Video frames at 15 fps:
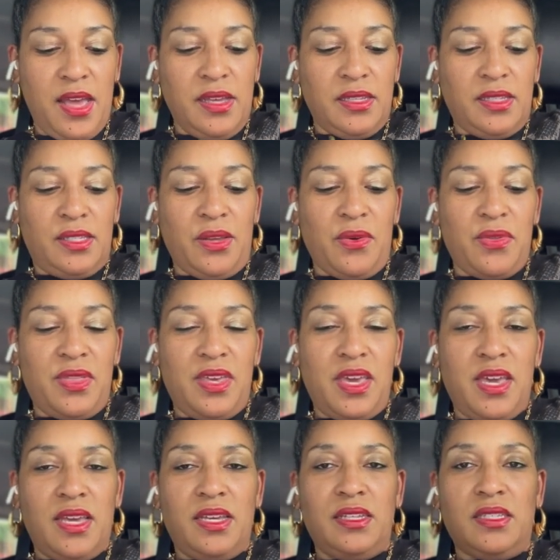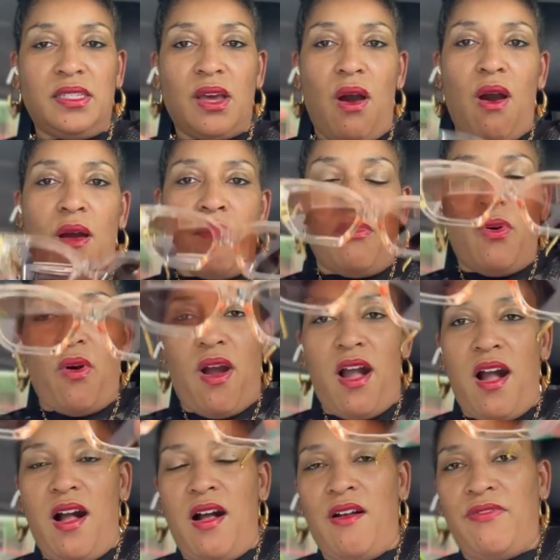So these are more
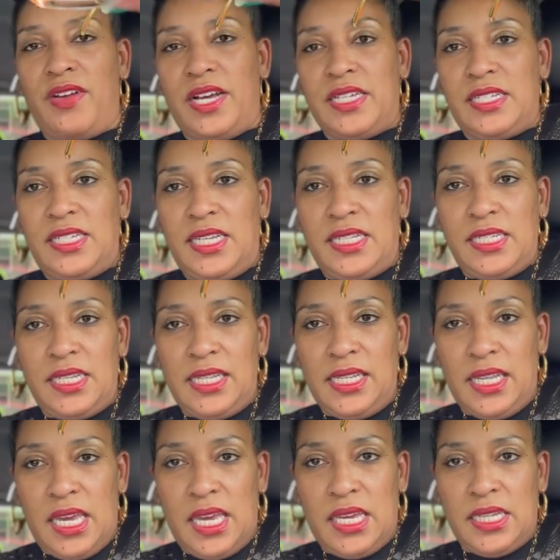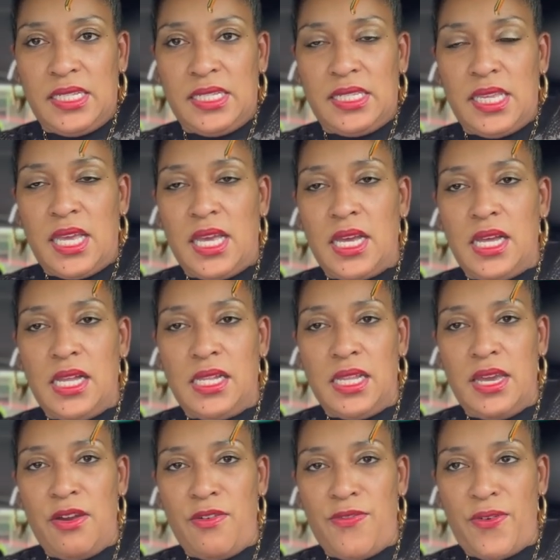of a tinted lens,
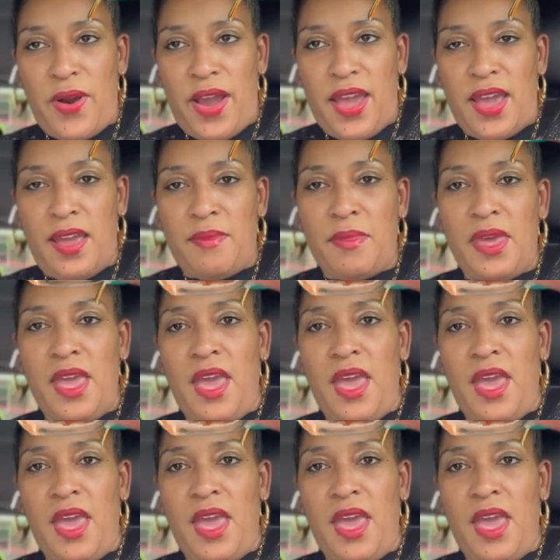clear frame,